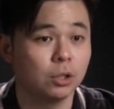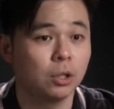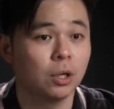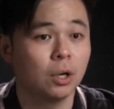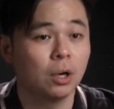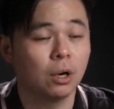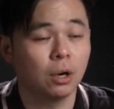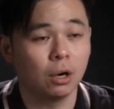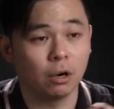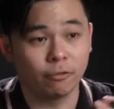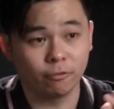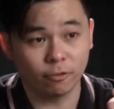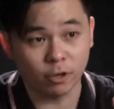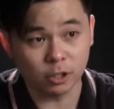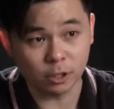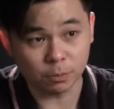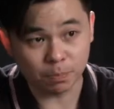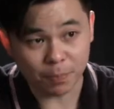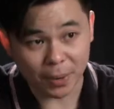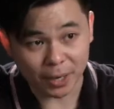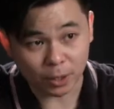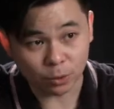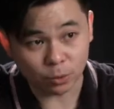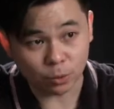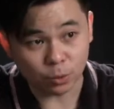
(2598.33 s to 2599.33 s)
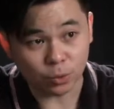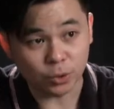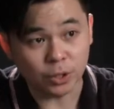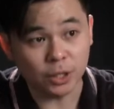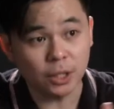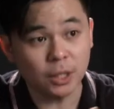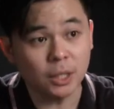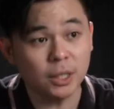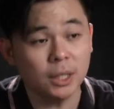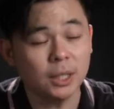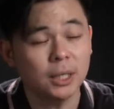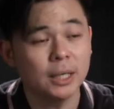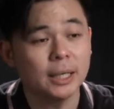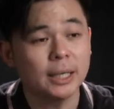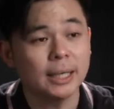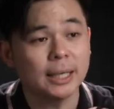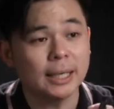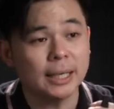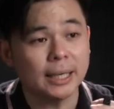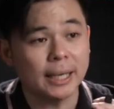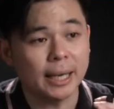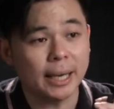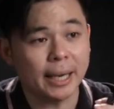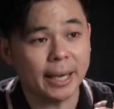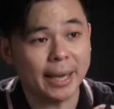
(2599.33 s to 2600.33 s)
Of course, back to here,
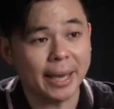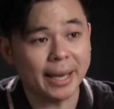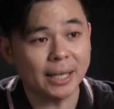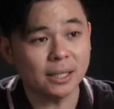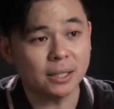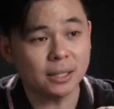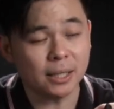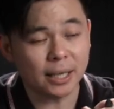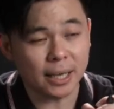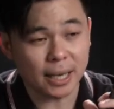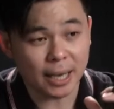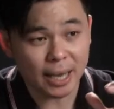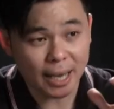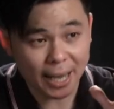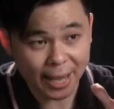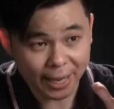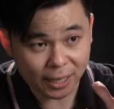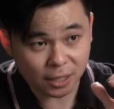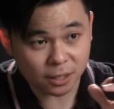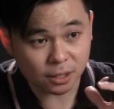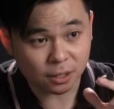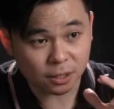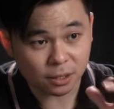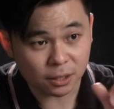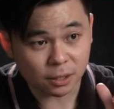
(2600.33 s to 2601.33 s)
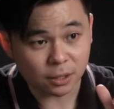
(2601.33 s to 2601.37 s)
gas X,